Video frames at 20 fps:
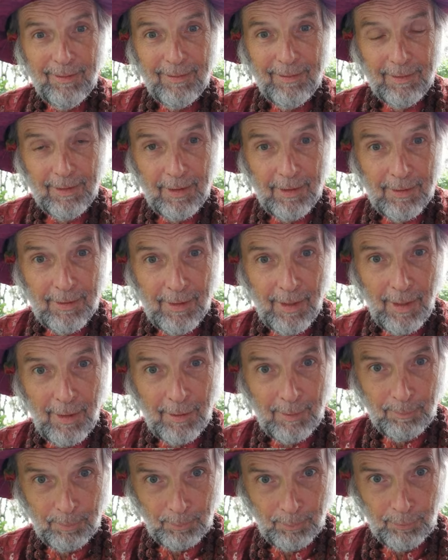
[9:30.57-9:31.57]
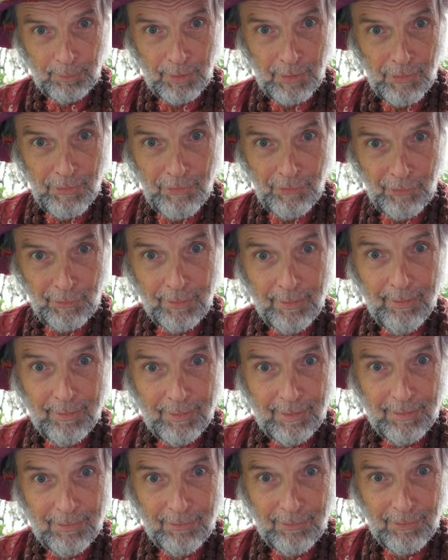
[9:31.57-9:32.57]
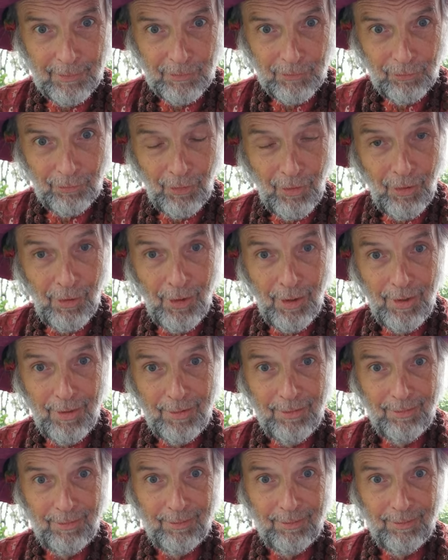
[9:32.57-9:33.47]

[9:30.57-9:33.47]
getting out of prison in Detroit.